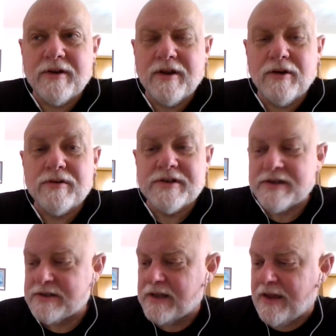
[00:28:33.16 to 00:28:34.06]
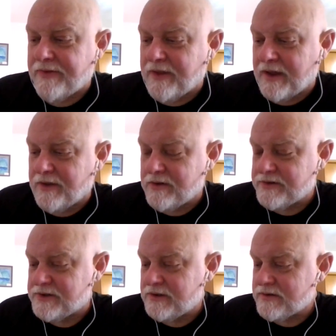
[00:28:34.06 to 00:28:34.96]
earns its length like
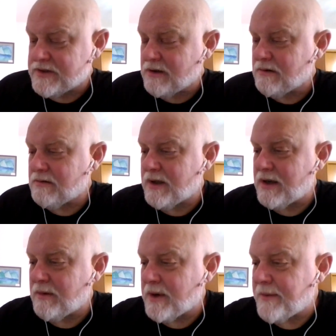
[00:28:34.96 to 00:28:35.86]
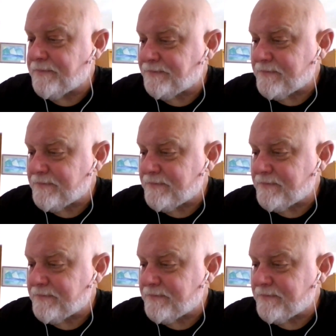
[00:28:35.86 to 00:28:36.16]
those do. So anyway,